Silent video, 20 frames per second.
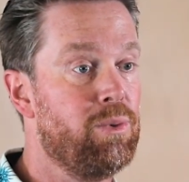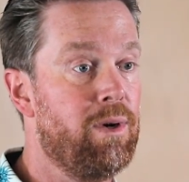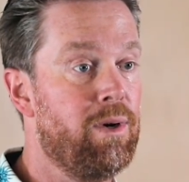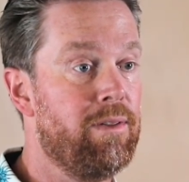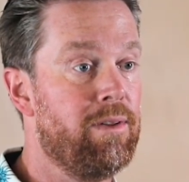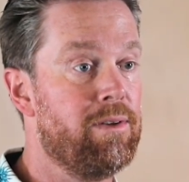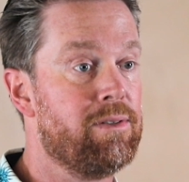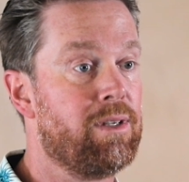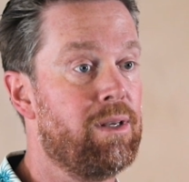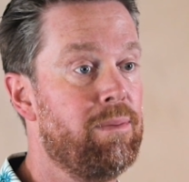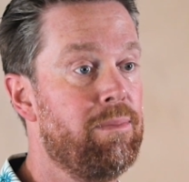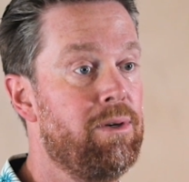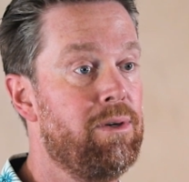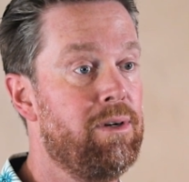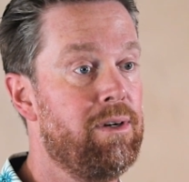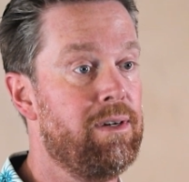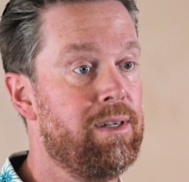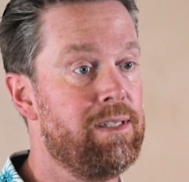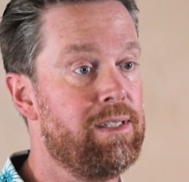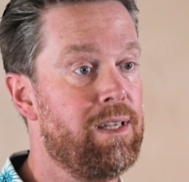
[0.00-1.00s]
one of those
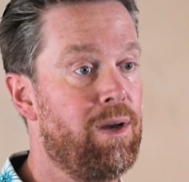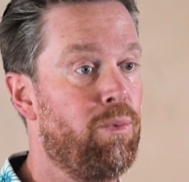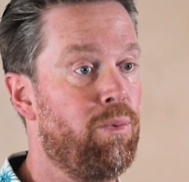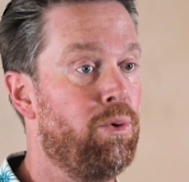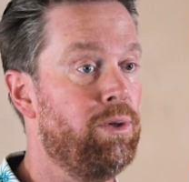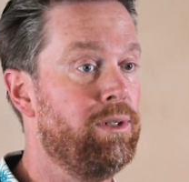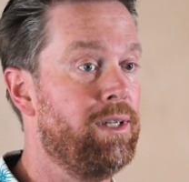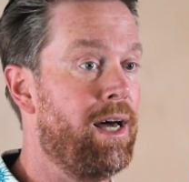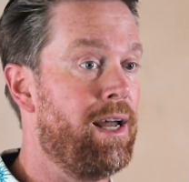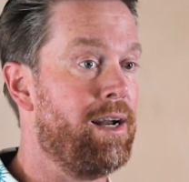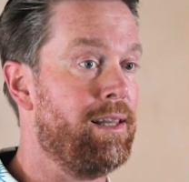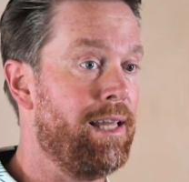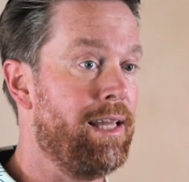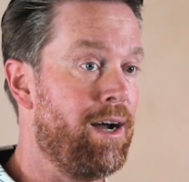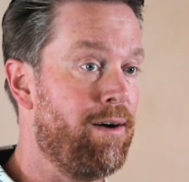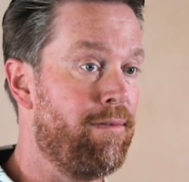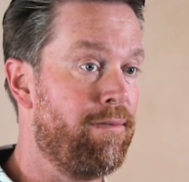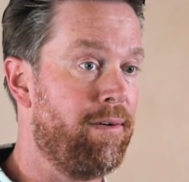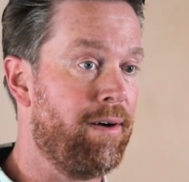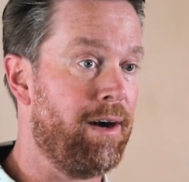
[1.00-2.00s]
communities that will not
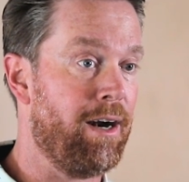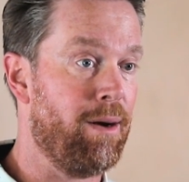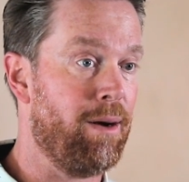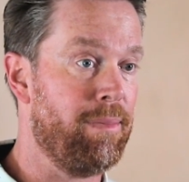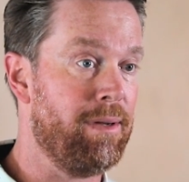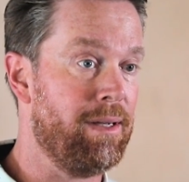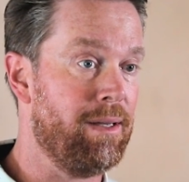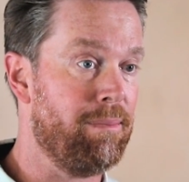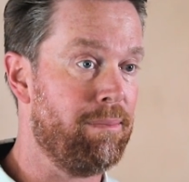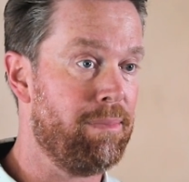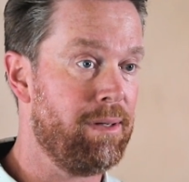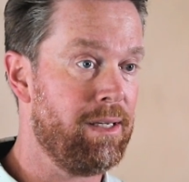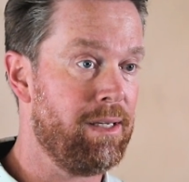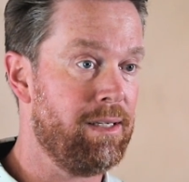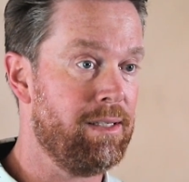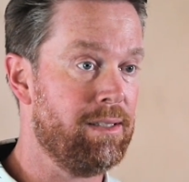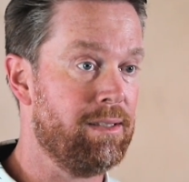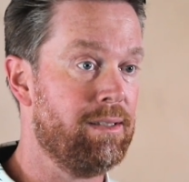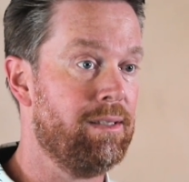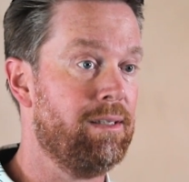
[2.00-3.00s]
allow for
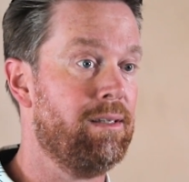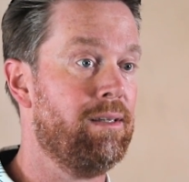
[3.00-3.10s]
Airbnbs.